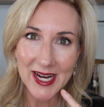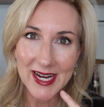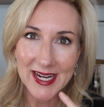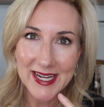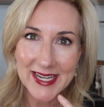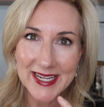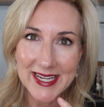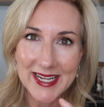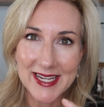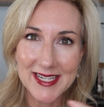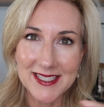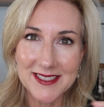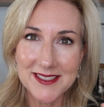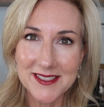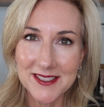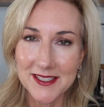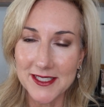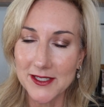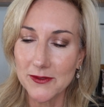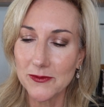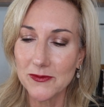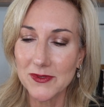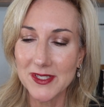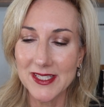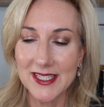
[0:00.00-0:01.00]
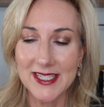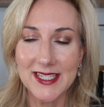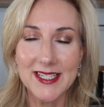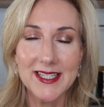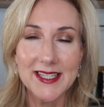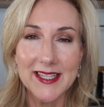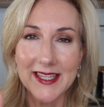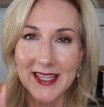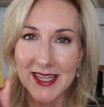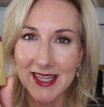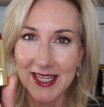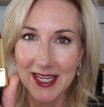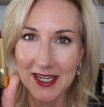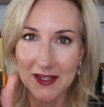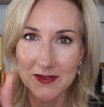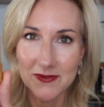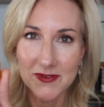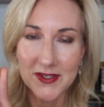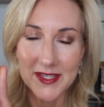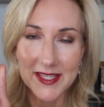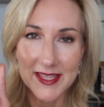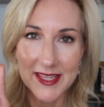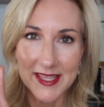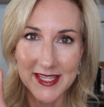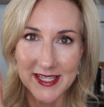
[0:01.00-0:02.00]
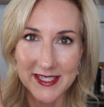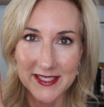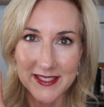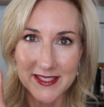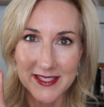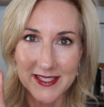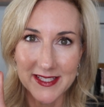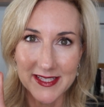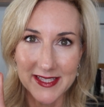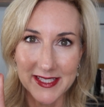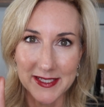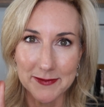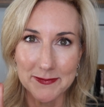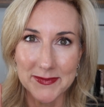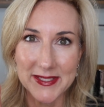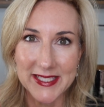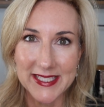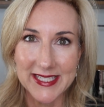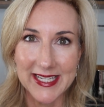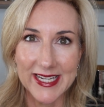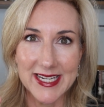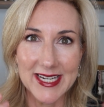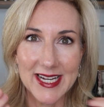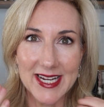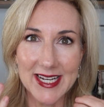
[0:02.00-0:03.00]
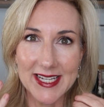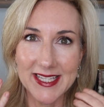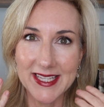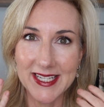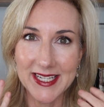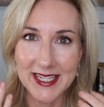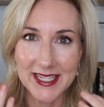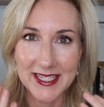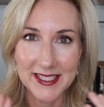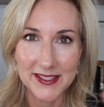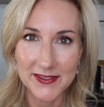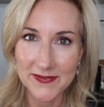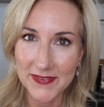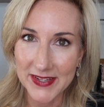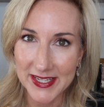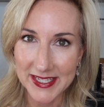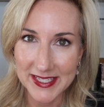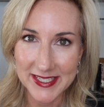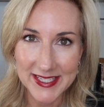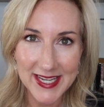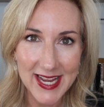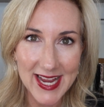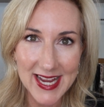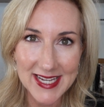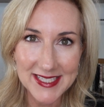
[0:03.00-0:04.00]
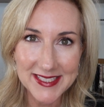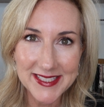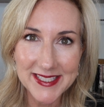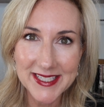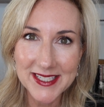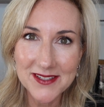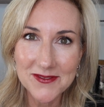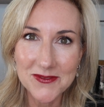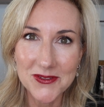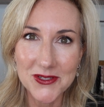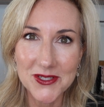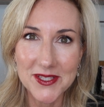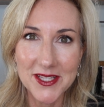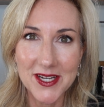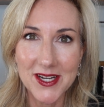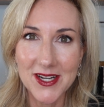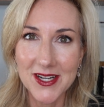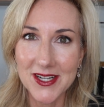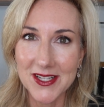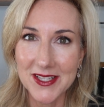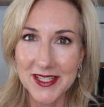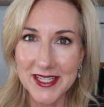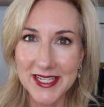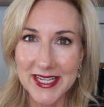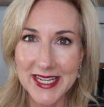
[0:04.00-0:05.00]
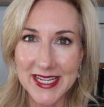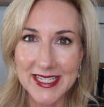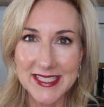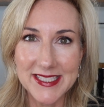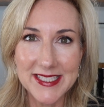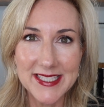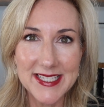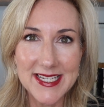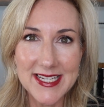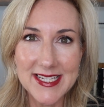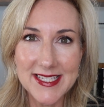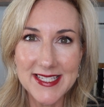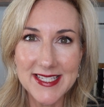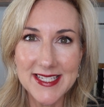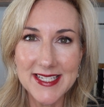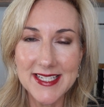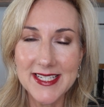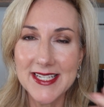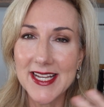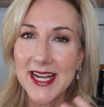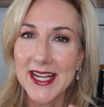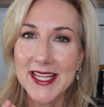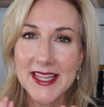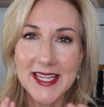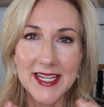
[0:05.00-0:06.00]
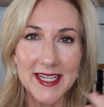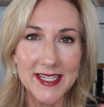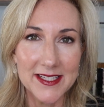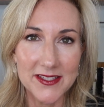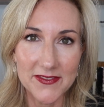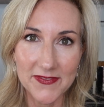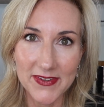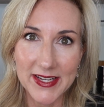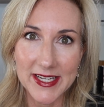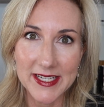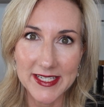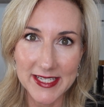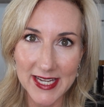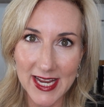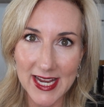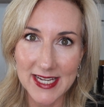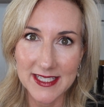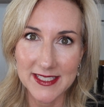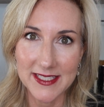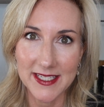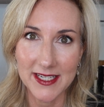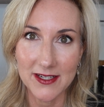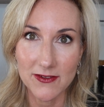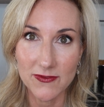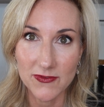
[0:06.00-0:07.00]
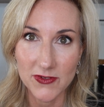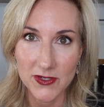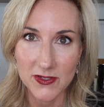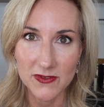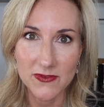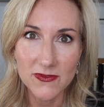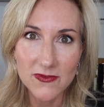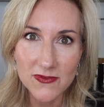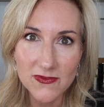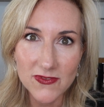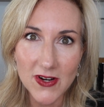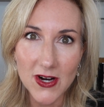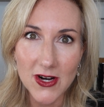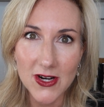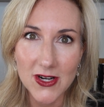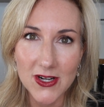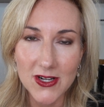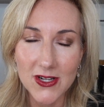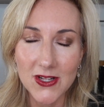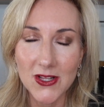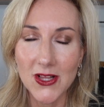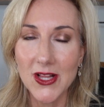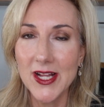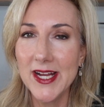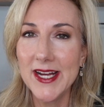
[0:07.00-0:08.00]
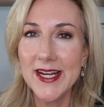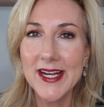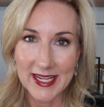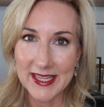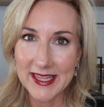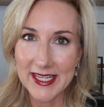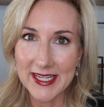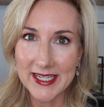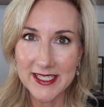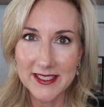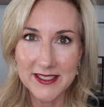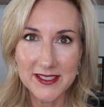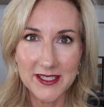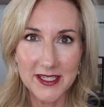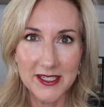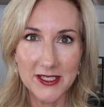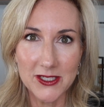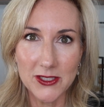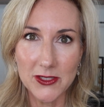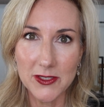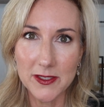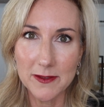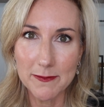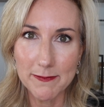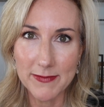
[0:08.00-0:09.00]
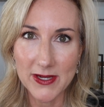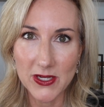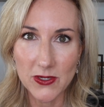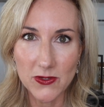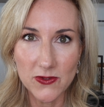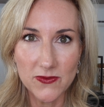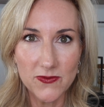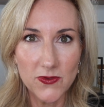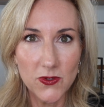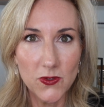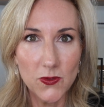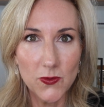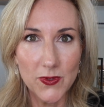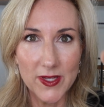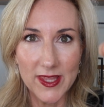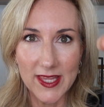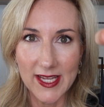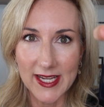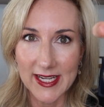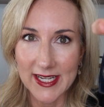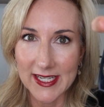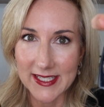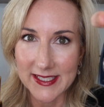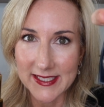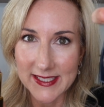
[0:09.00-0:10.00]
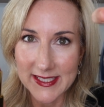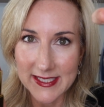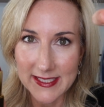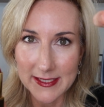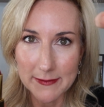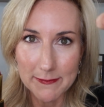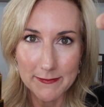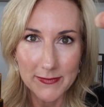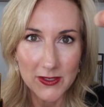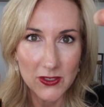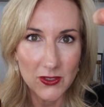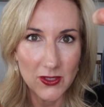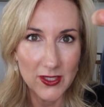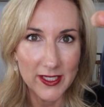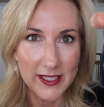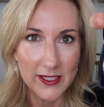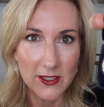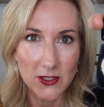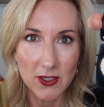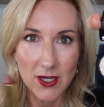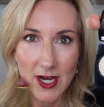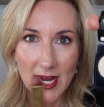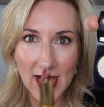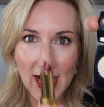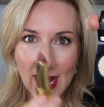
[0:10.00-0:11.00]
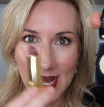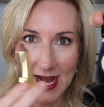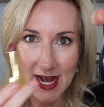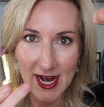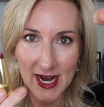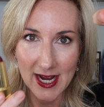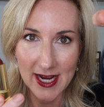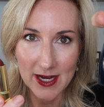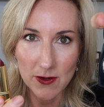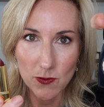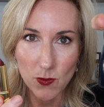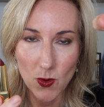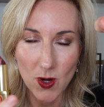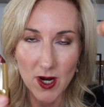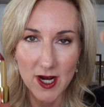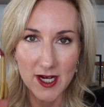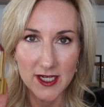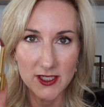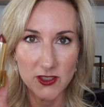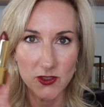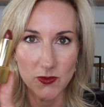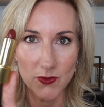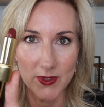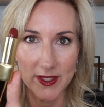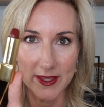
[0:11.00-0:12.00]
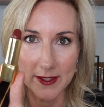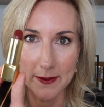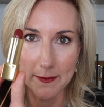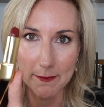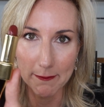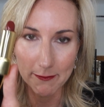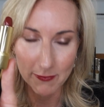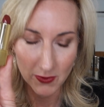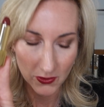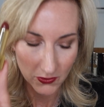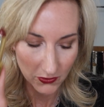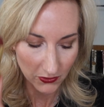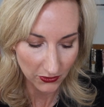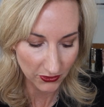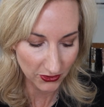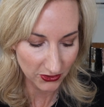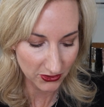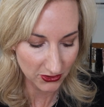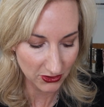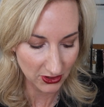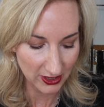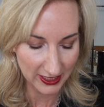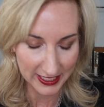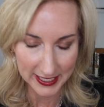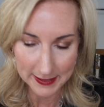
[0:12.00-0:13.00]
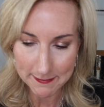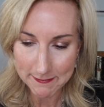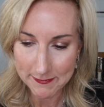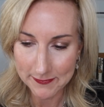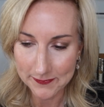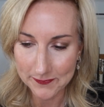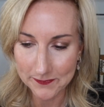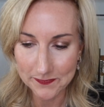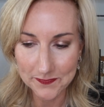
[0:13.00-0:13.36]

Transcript: I actually really love this lipstick. I think it is fantastic for the holiday season. I think it's fantastic for fall. I think it's gonna look beautiful with like a simple little eye wash with a bolder lip.